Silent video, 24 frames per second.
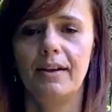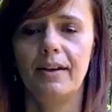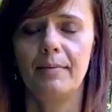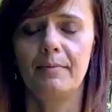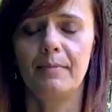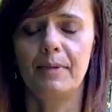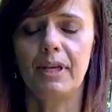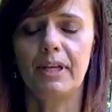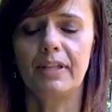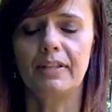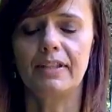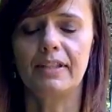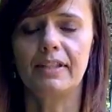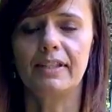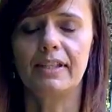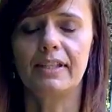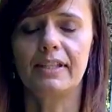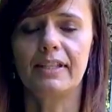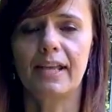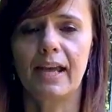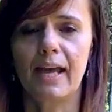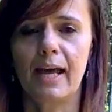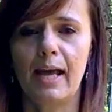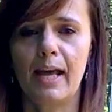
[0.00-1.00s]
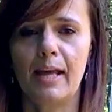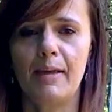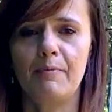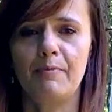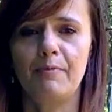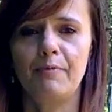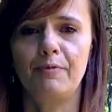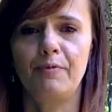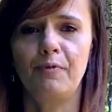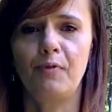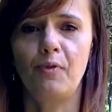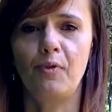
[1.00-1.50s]
Because it's a time
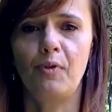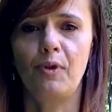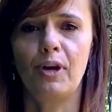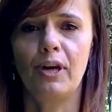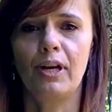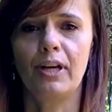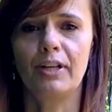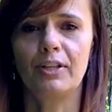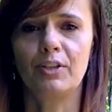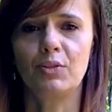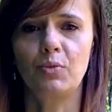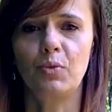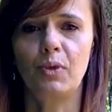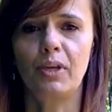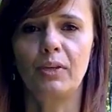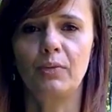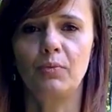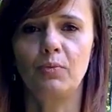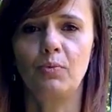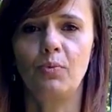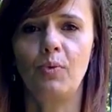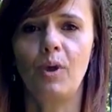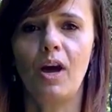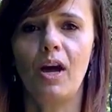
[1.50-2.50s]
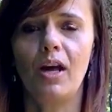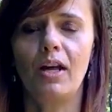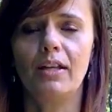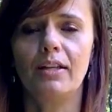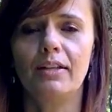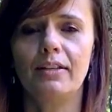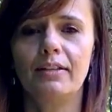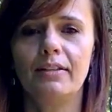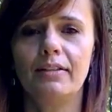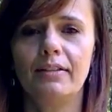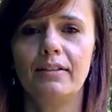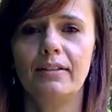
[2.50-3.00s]
for Twin
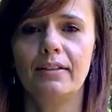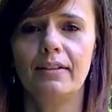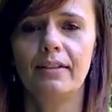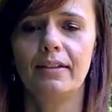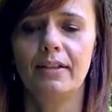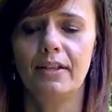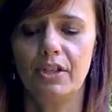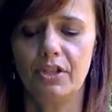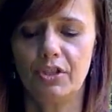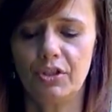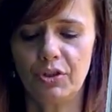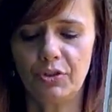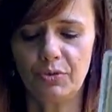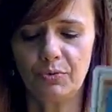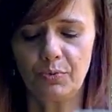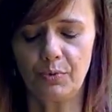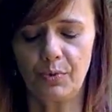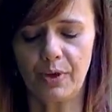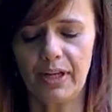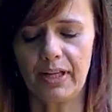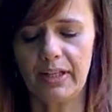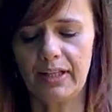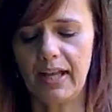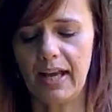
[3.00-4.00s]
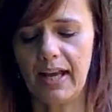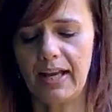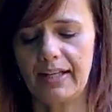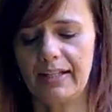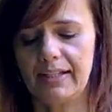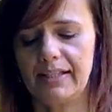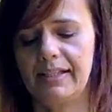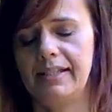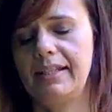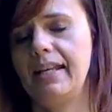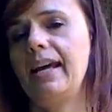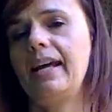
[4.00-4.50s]
1 to
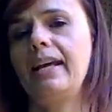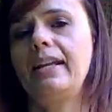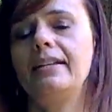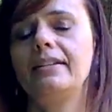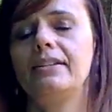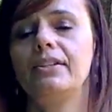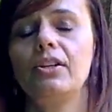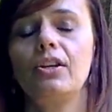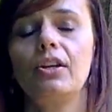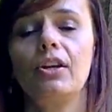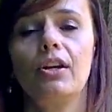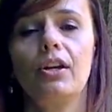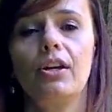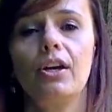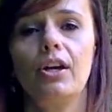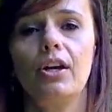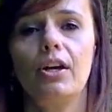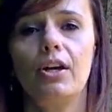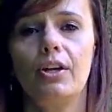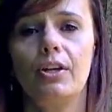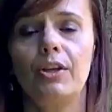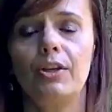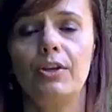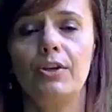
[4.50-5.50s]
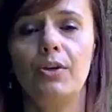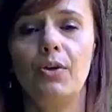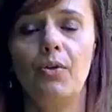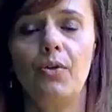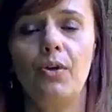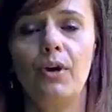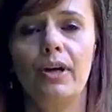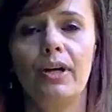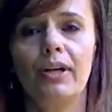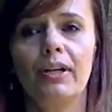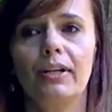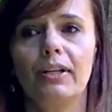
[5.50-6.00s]
realize that
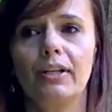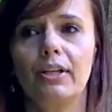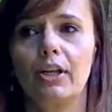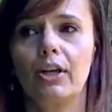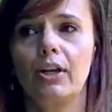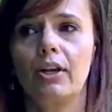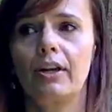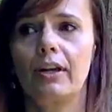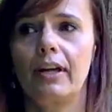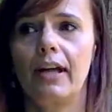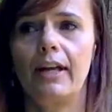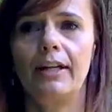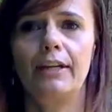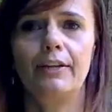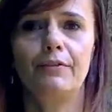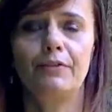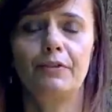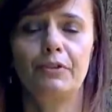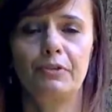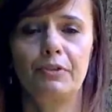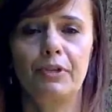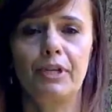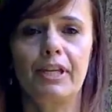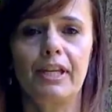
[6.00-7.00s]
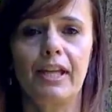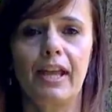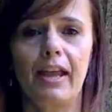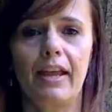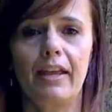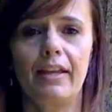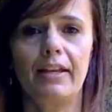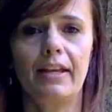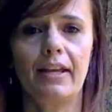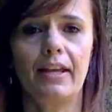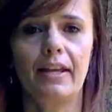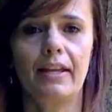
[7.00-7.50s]
you're kind of
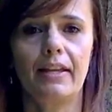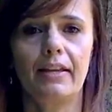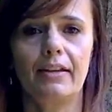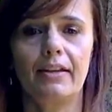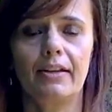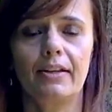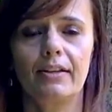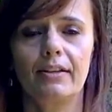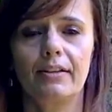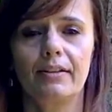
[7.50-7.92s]
creating